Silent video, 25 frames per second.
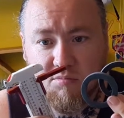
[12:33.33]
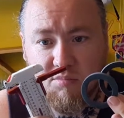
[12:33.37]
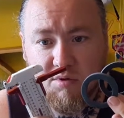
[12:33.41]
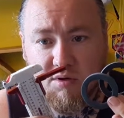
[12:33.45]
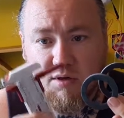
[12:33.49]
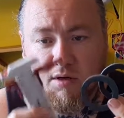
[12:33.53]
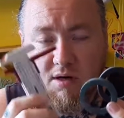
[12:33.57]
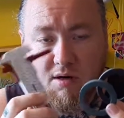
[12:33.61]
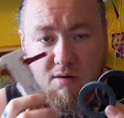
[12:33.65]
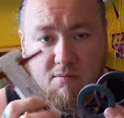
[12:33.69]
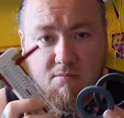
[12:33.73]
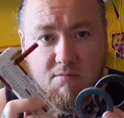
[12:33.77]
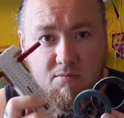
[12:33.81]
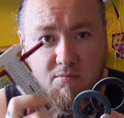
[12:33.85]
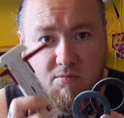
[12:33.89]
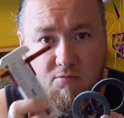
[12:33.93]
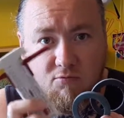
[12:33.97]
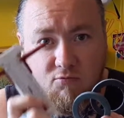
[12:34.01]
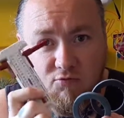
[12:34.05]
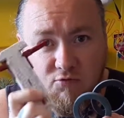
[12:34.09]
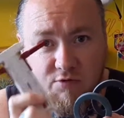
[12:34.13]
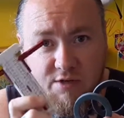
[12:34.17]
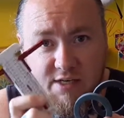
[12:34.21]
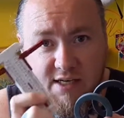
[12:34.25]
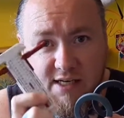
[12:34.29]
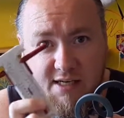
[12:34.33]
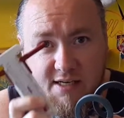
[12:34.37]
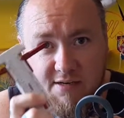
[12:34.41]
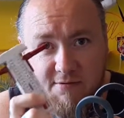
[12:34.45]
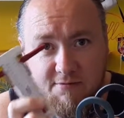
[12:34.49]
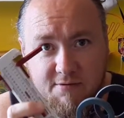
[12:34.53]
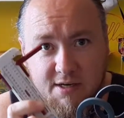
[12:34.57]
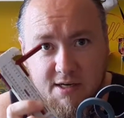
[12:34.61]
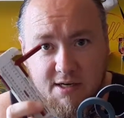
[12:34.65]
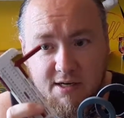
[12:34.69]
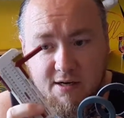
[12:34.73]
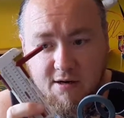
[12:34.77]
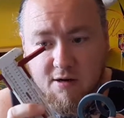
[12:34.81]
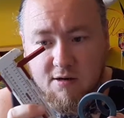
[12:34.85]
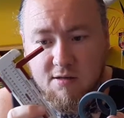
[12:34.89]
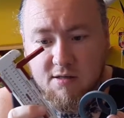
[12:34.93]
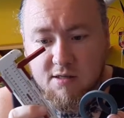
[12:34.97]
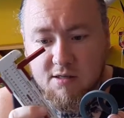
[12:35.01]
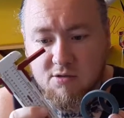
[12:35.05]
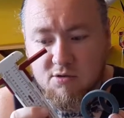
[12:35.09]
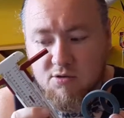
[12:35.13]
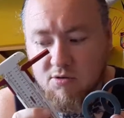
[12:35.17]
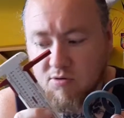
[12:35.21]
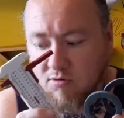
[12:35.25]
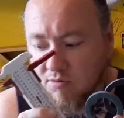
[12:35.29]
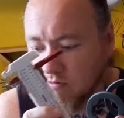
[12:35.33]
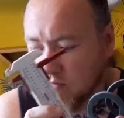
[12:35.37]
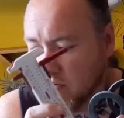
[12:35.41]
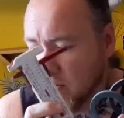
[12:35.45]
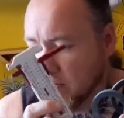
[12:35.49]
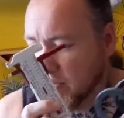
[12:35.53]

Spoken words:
but I really like this tool.